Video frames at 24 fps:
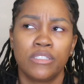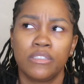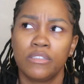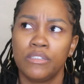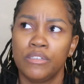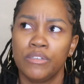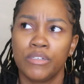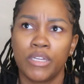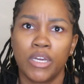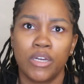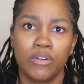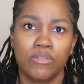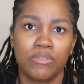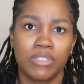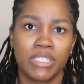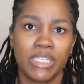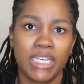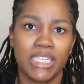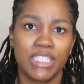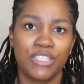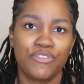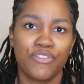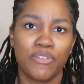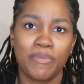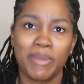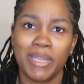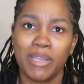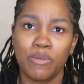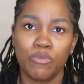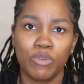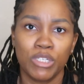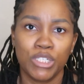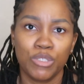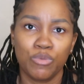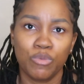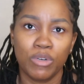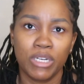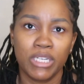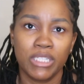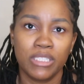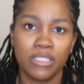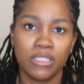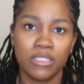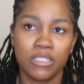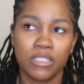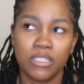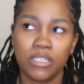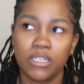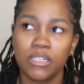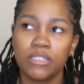you know, scents for me, and which ones